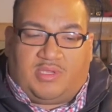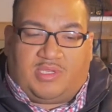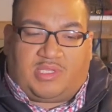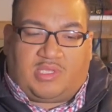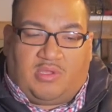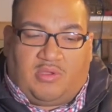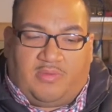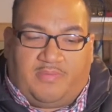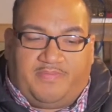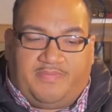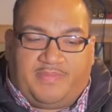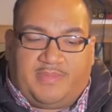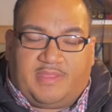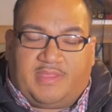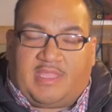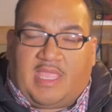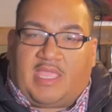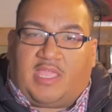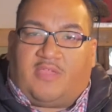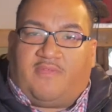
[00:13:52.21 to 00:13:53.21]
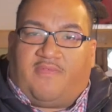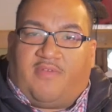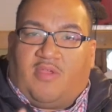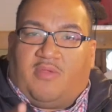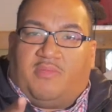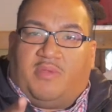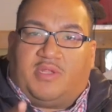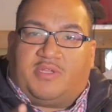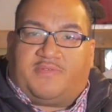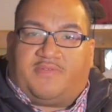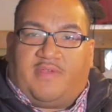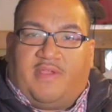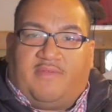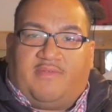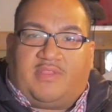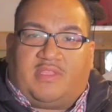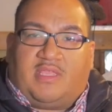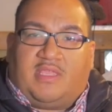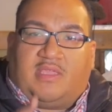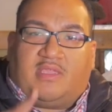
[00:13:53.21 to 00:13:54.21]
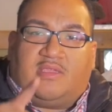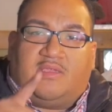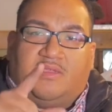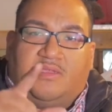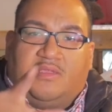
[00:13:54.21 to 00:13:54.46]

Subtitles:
So thank you very much for everything,